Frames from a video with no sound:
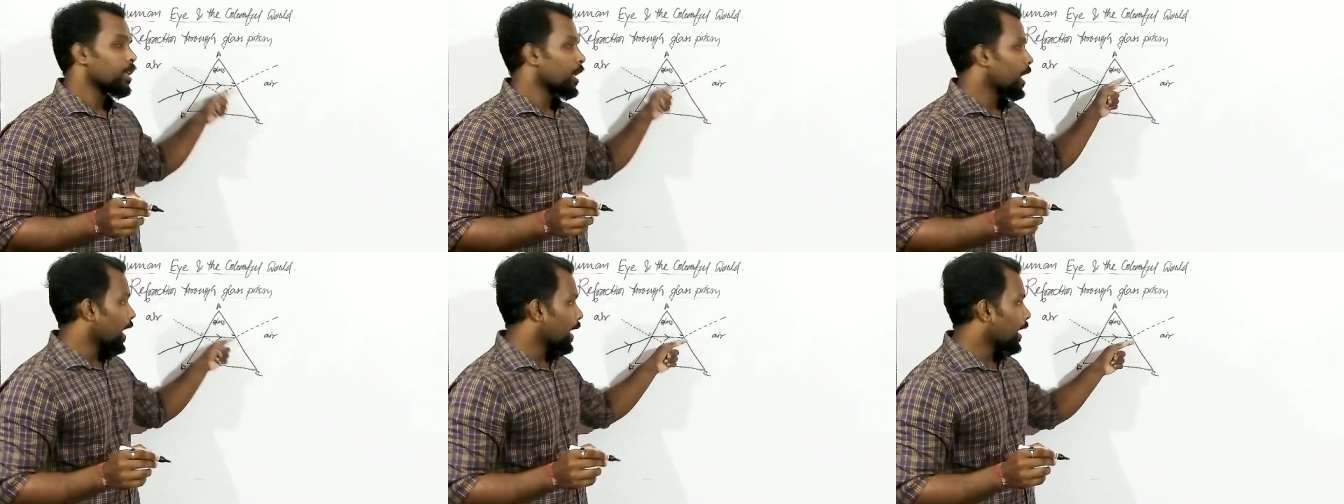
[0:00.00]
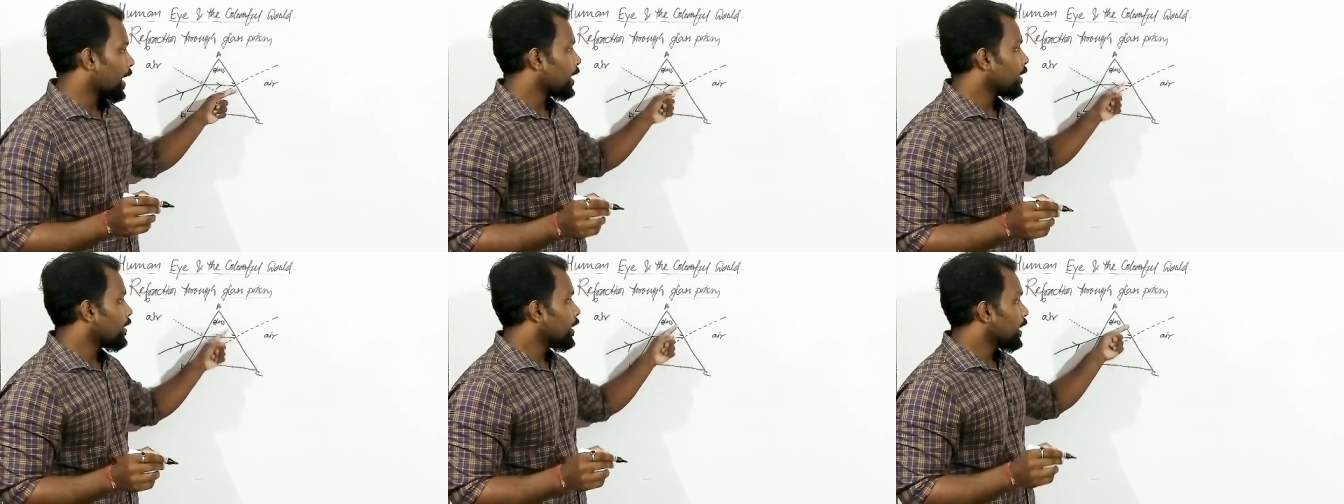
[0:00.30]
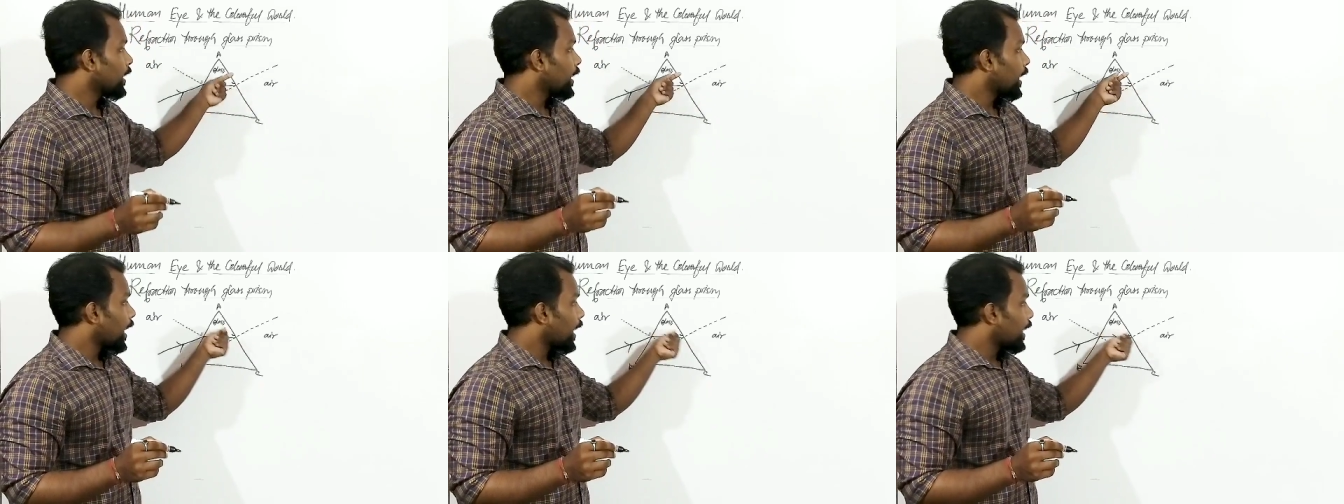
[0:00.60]
Again,
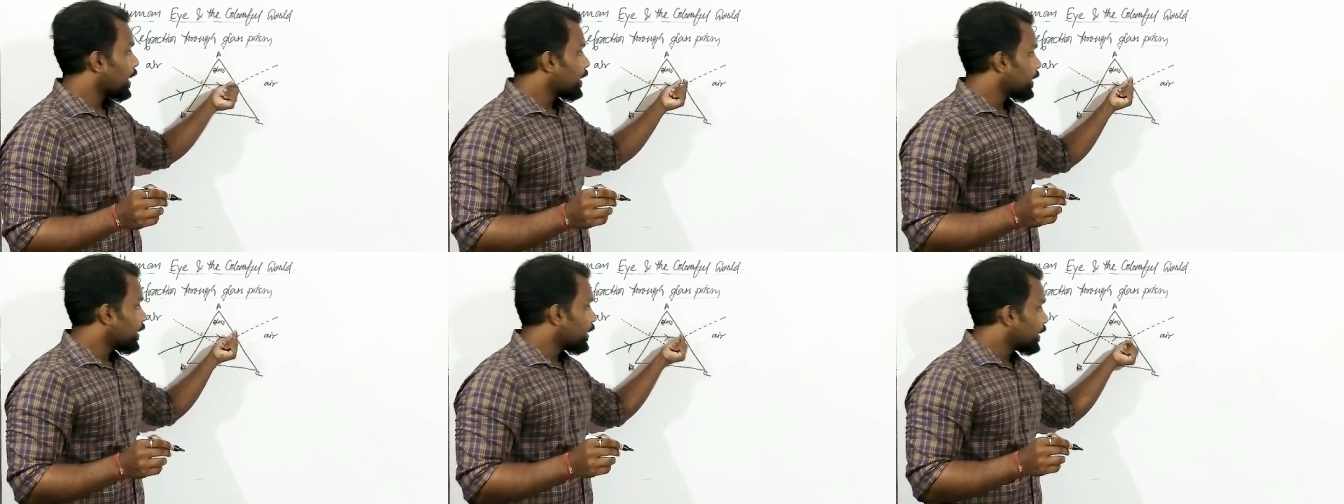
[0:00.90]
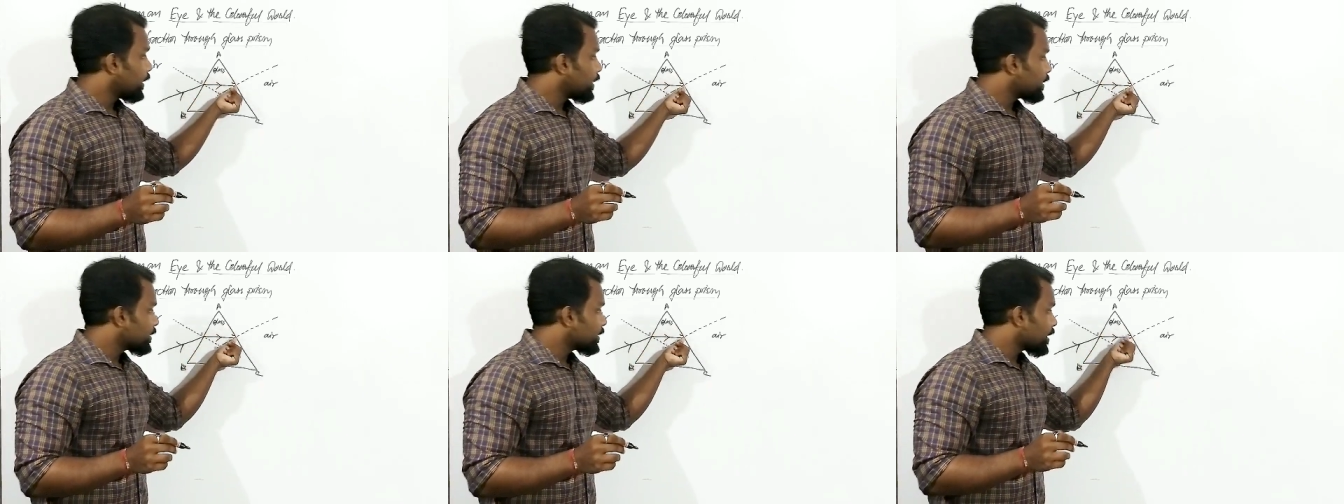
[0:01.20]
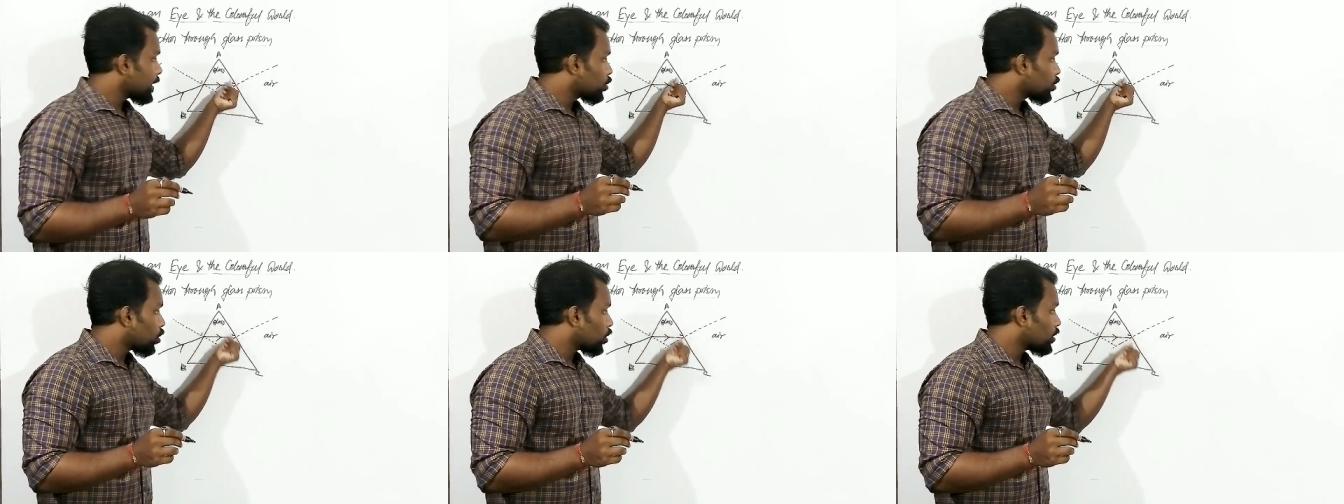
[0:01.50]
it is
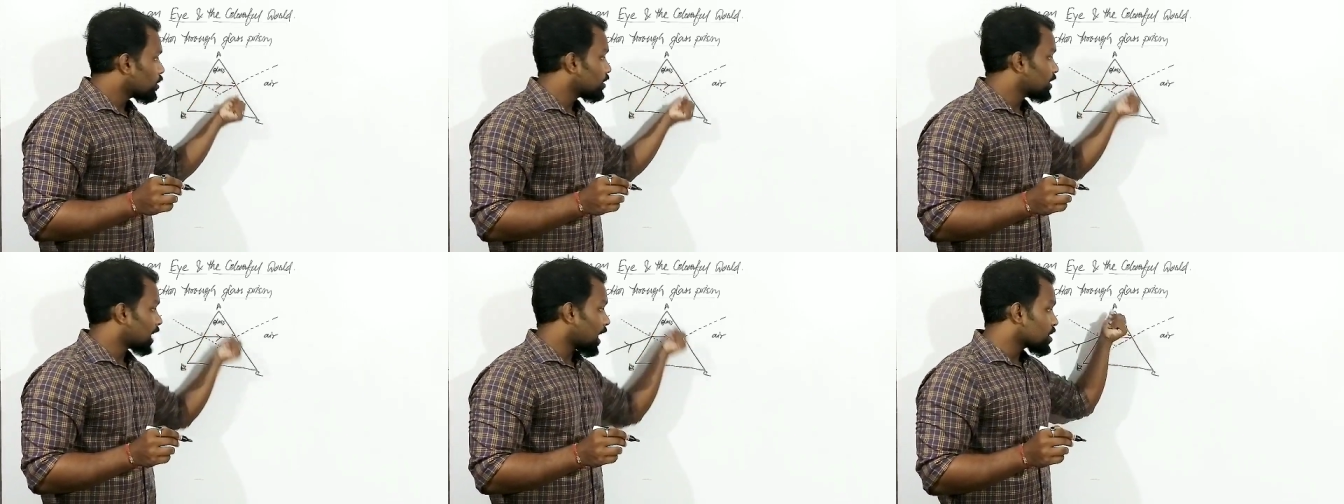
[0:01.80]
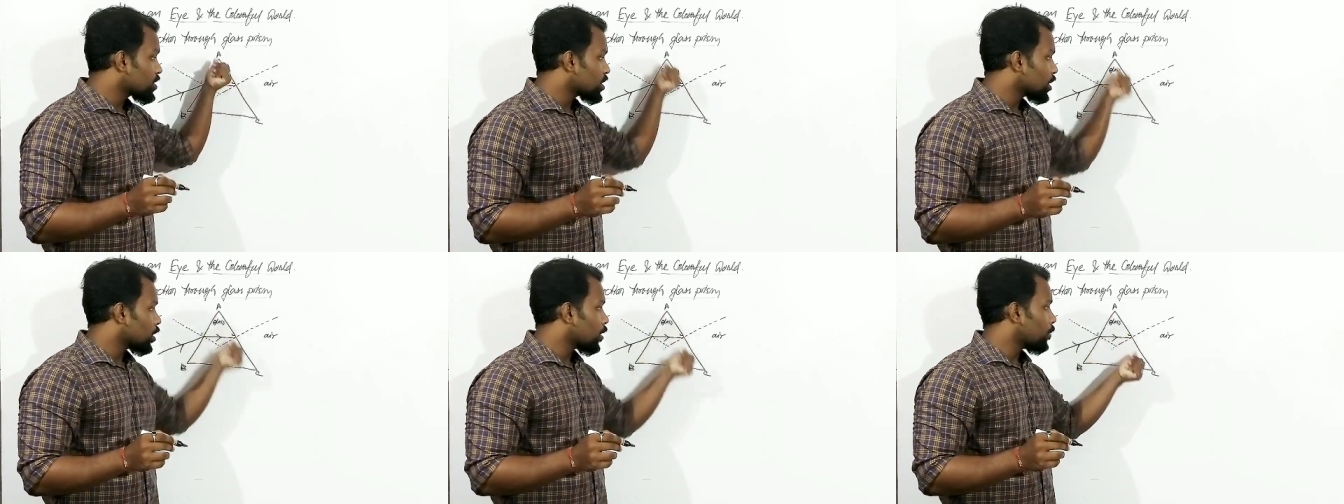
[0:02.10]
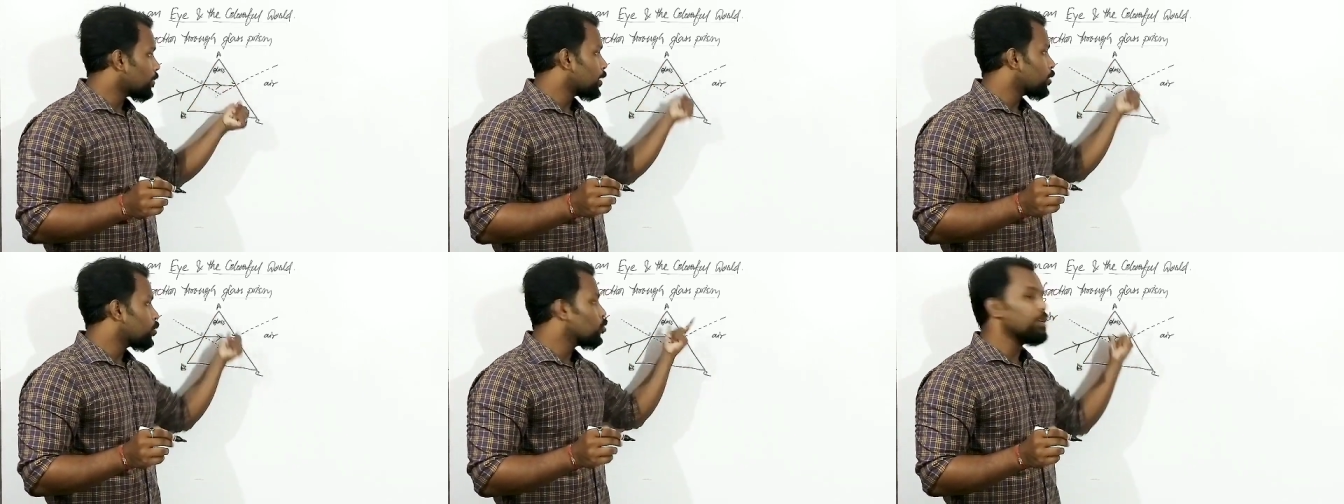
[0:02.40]
the conjunction of
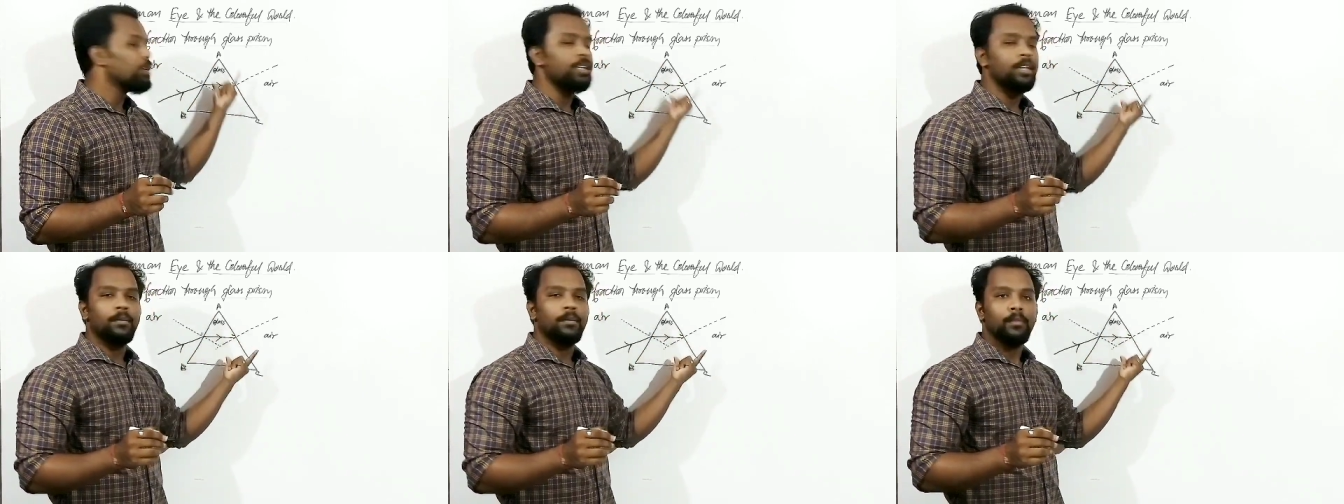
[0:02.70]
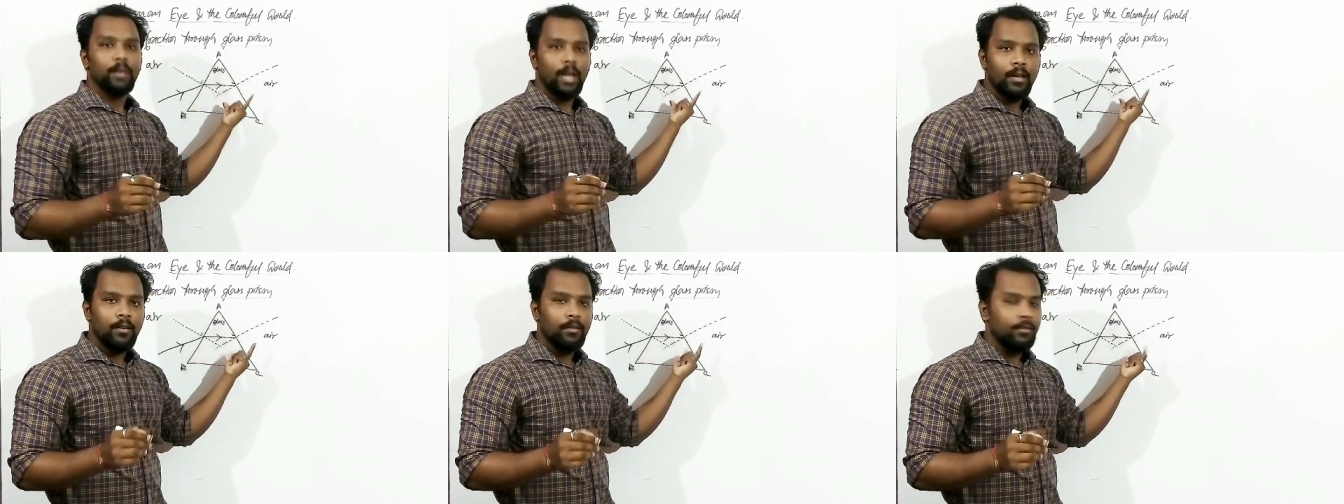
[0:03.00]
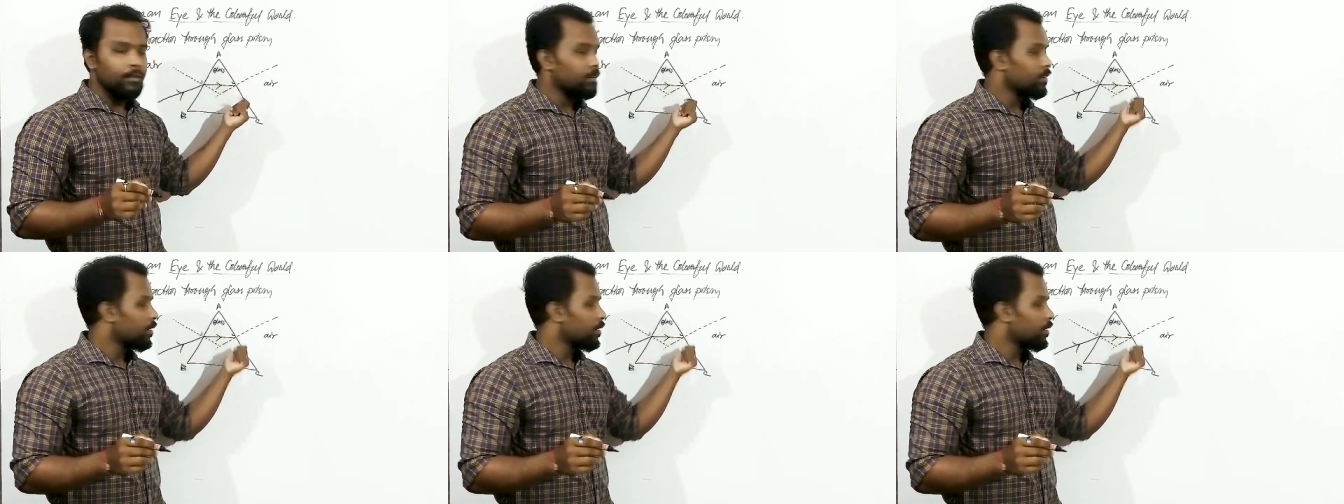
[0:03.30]
the two medium, right?